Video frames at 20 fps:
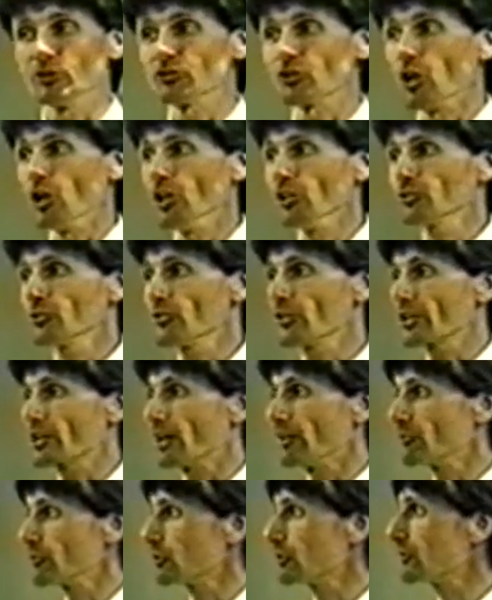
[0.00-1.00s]
is also the
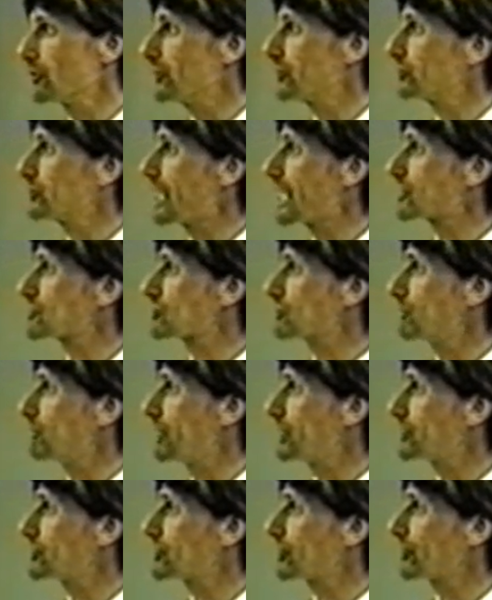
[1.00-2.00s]
governor of the International
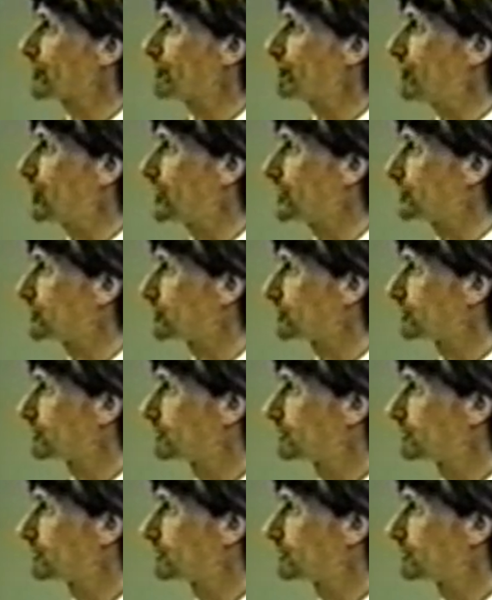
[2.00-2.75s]
Monetary Fund.